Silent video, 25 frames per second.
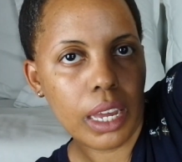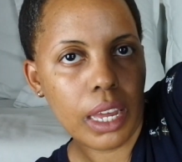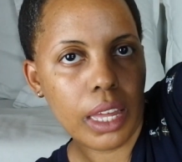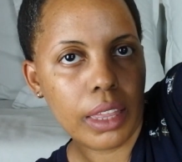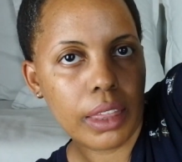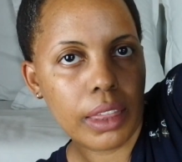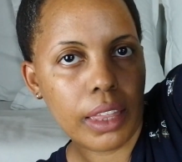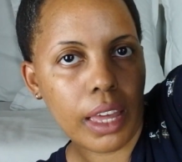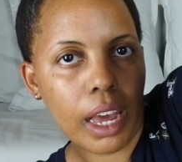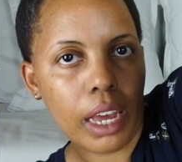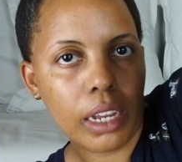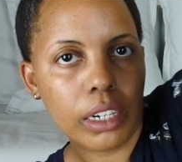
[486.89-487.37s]

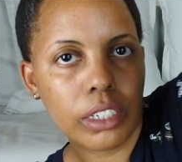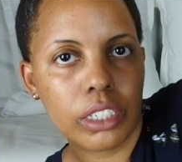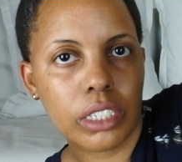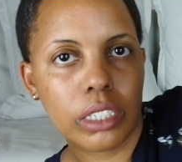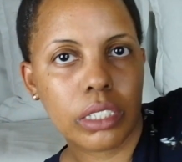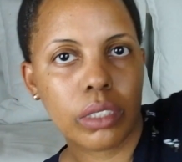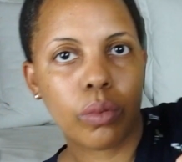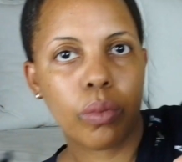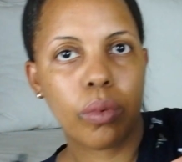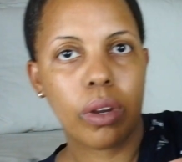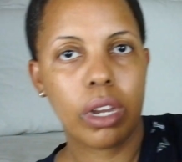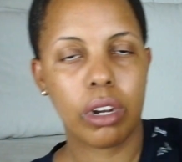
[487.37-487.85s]
And that
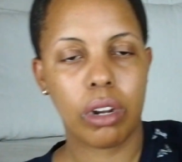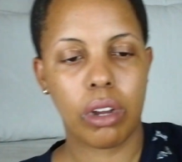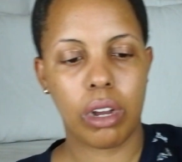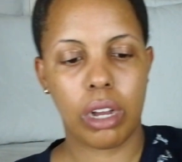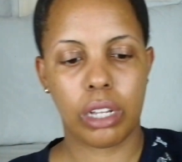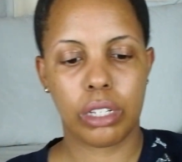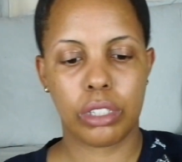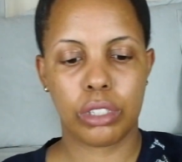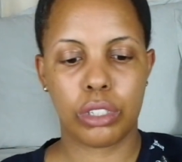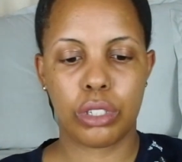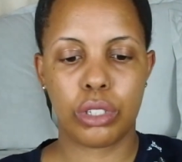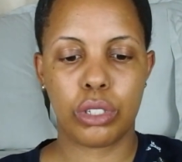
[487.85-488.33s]
just went
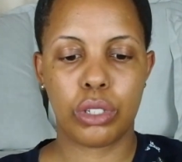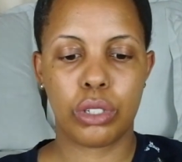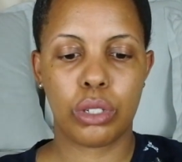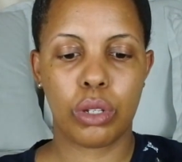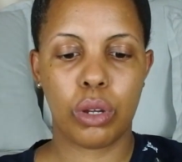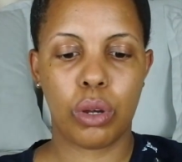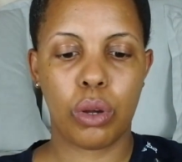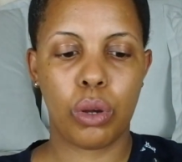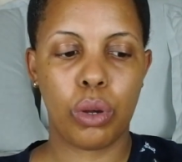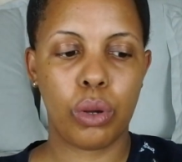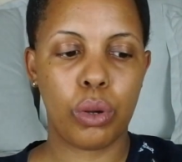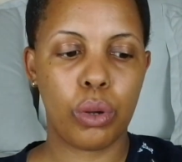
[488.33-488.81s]
on
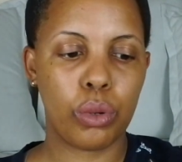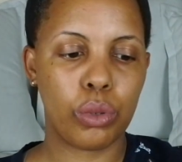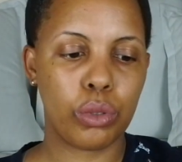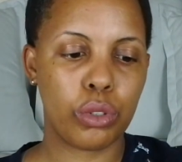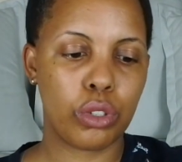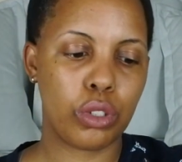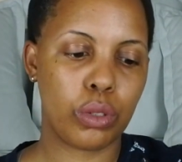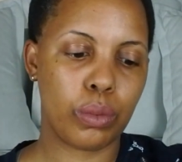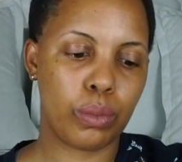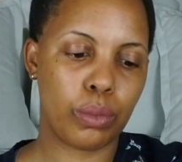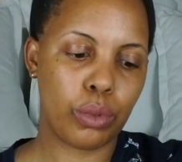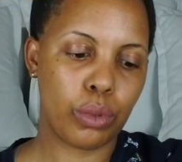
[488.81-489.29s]
so
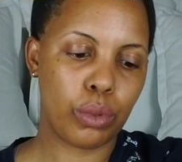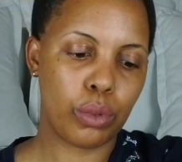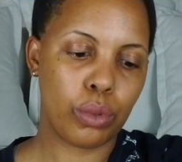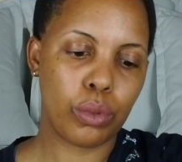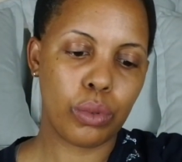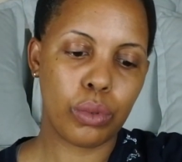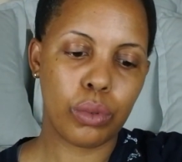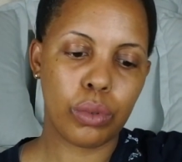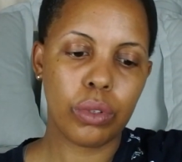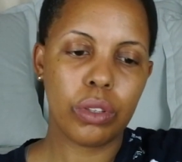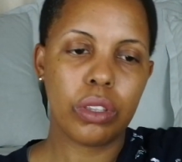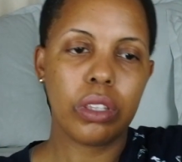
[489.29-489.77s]

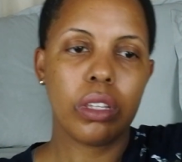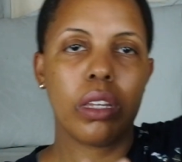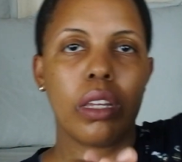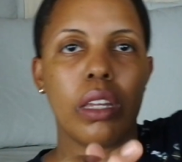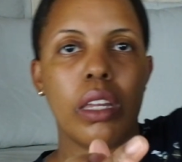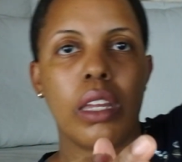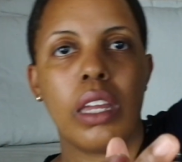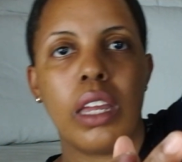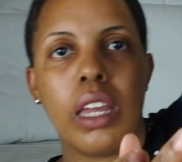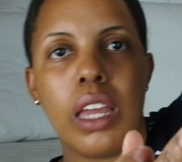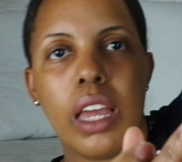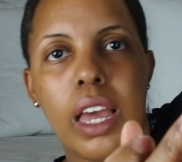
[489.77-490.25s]
smooth.
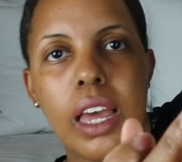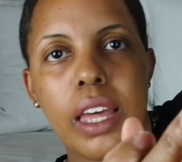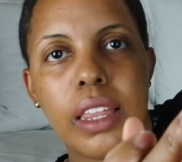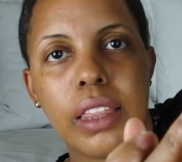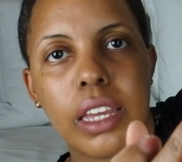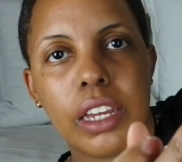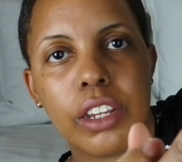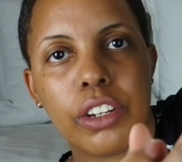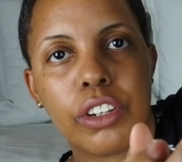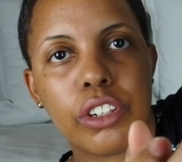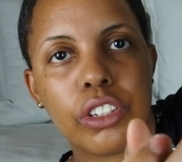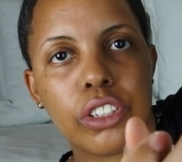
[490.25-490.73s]

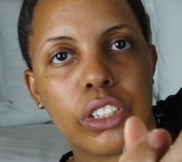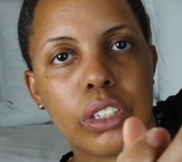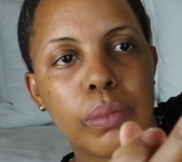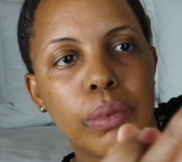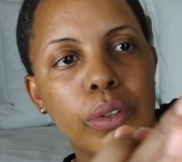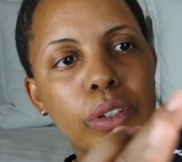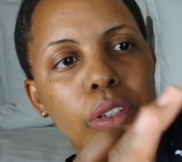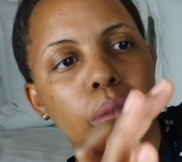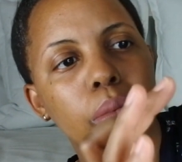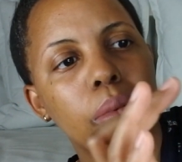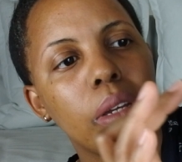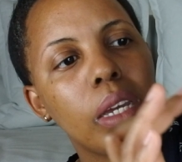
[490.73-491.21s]
And then you're
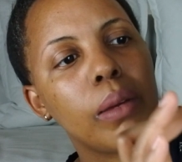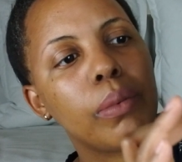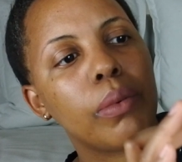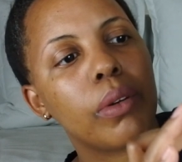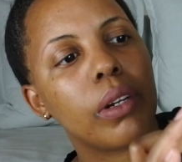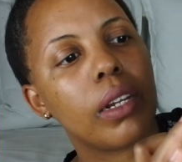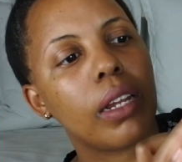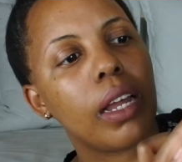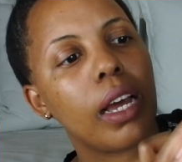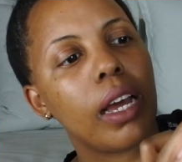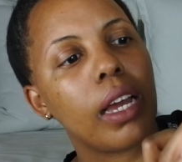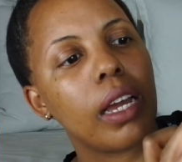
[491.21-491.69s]
supposed to be
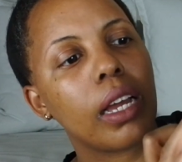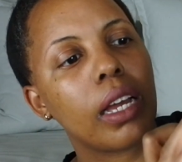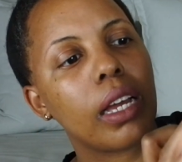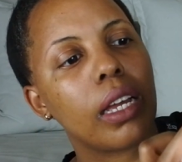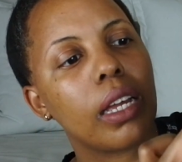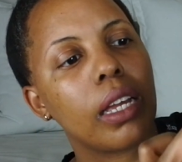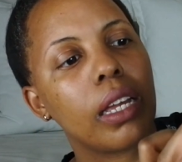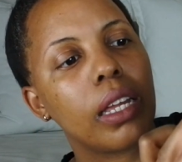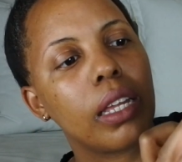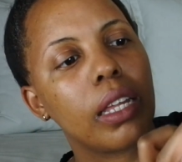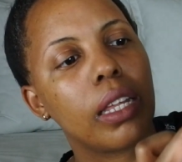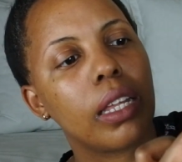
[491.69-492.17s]
able to like